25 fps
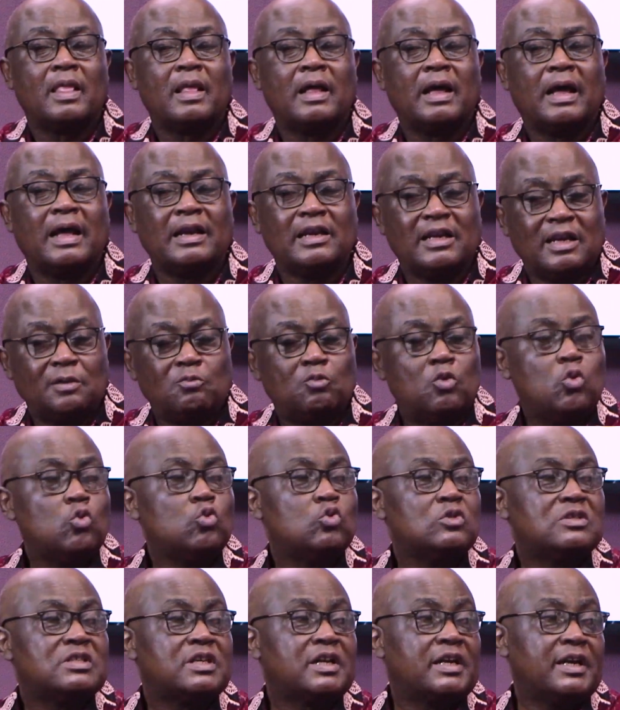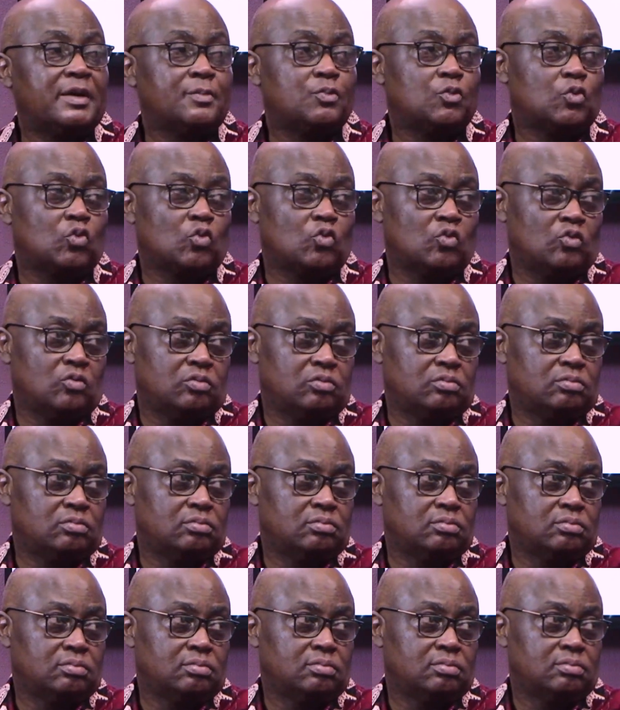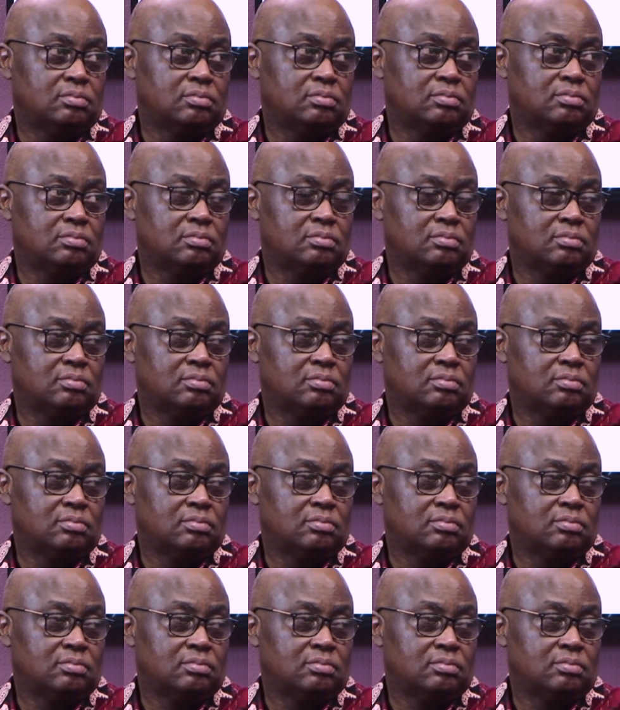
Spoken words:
Ademu will scream through.